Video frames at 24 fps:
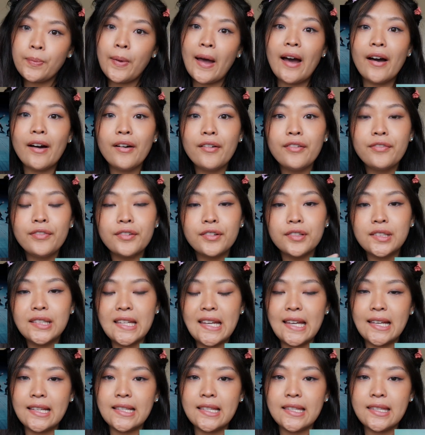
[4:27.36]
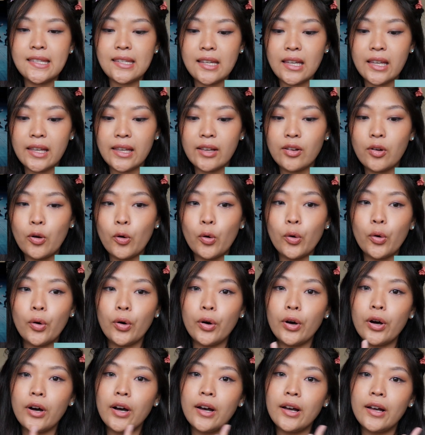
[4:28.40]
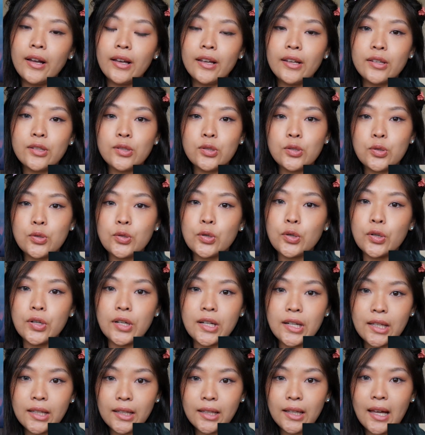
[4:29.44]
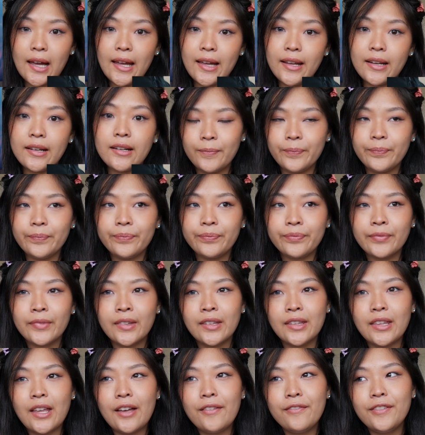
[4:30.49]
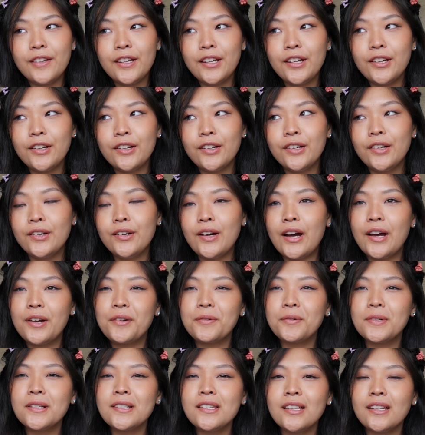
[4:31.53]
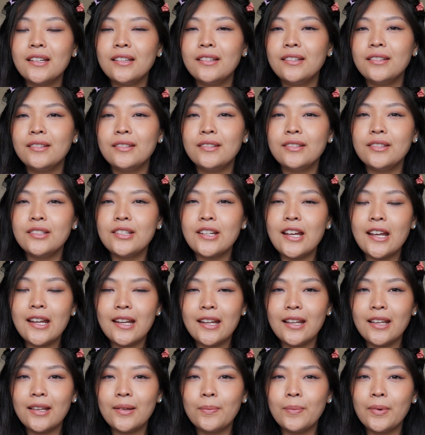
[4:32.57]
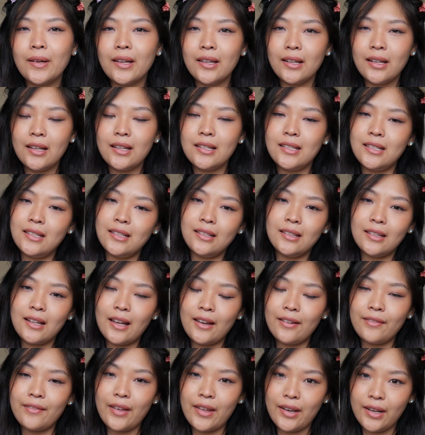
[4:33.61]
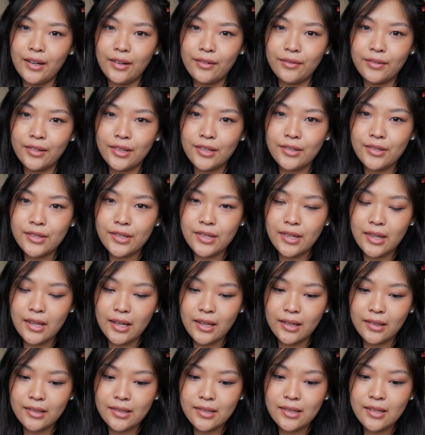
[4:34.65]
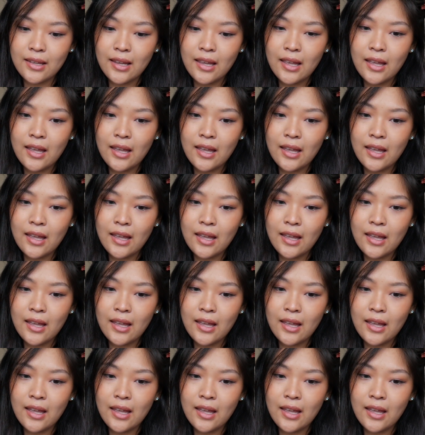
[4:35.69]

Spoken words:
powerful dancing, or a storyline. That video, I don't want to sound shady, but it didn't have any of those things.